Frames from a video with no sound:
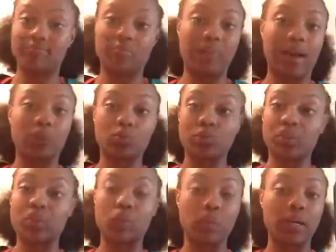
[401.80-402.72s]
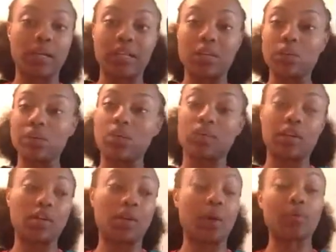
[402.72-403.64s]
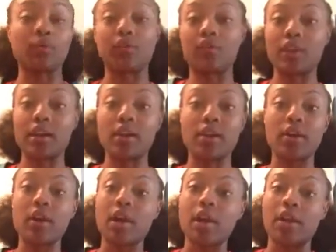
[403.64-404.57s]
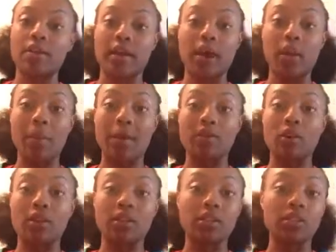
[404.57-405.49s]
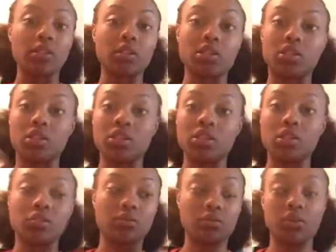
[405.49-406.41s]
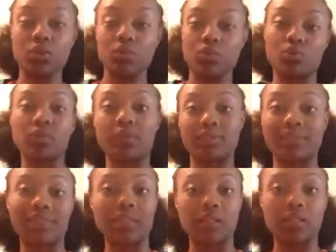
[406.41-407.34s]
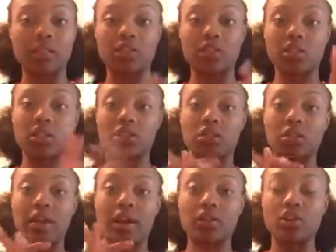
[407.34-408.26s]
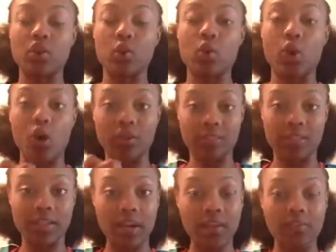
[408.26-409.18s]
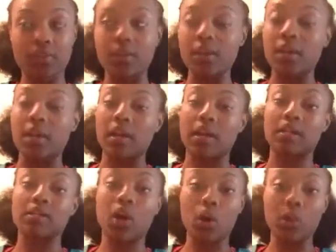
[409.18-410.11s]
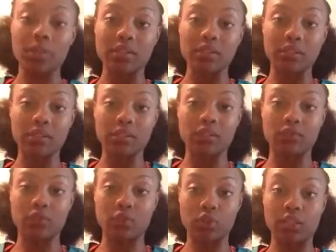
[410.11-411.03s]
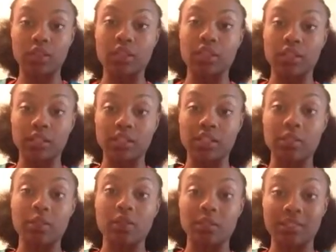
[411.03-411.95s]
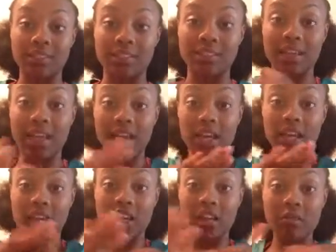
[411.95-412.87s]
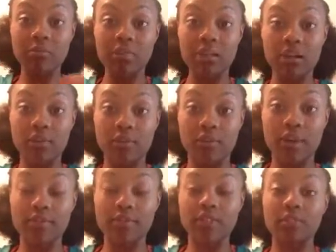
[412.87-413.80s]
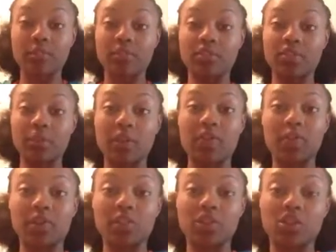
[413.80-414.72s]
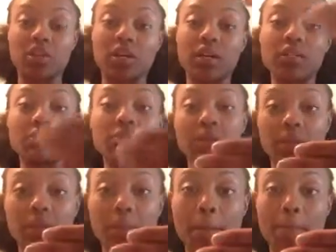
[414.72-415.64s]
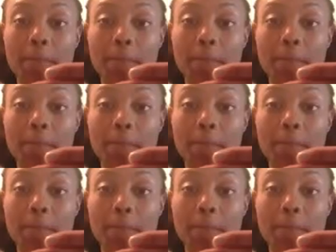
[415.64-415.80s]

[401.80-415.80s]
when I was with someone, he was over here, I was over there. Now my daughter, she knows 2 different things. She doesn't know all together. And it's always good for us to be on the same level. Everything should be on the same level, because your husband